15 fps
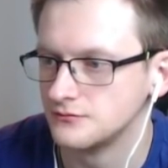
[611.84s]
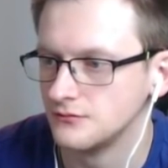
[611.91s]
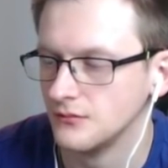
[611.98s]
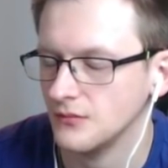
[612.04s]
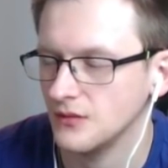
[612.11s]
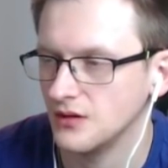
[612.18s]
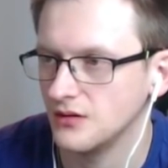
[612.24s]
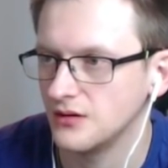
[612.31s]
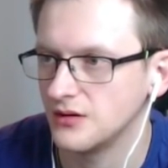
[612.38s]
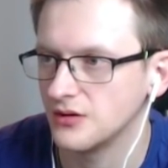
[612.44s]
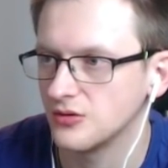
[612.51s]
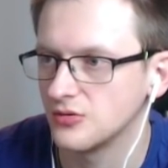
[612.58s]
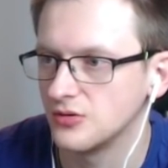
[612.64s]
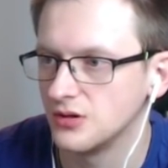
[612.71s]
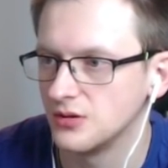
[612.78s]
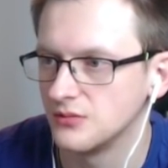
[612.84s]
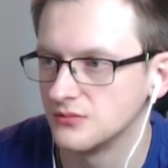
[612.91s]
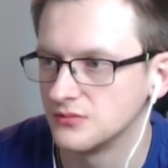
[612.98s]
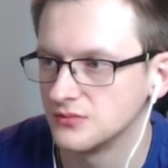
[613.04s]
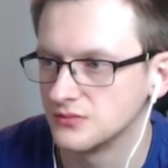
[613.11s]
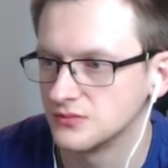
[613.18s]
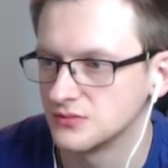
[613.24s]
Another golem,
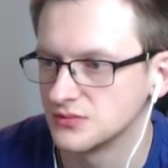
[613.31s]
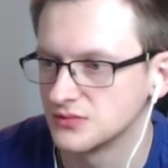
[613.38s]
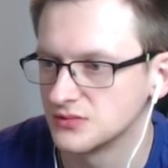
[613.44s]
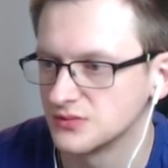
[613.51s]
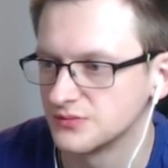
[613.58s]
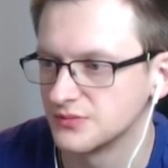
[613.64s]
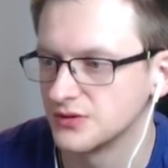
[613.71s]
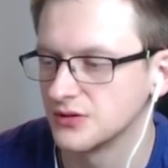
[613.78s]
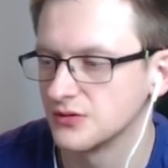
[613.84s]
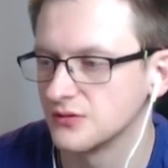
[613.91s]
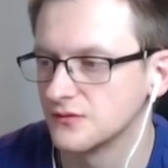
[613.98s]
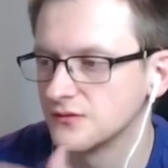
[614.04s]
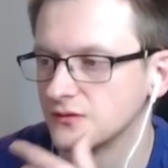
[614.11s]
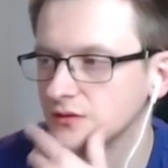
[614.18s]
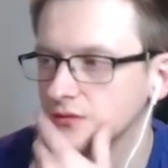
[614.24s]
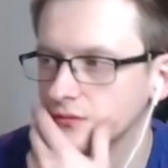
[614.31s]
it's pretty good for him.